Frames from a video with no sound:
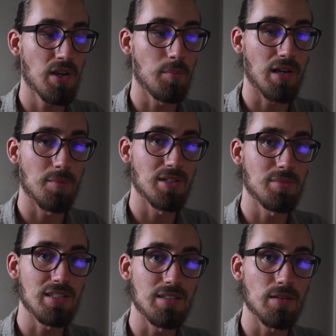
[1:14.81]
But I'm going to
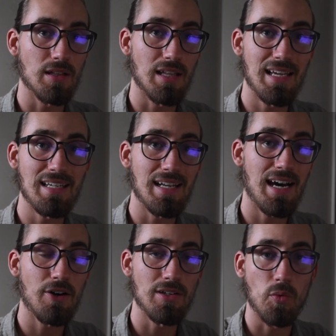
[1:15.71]
be laying it
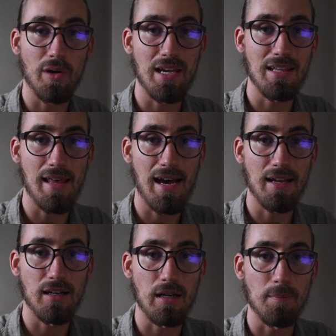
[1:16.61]
out in a way that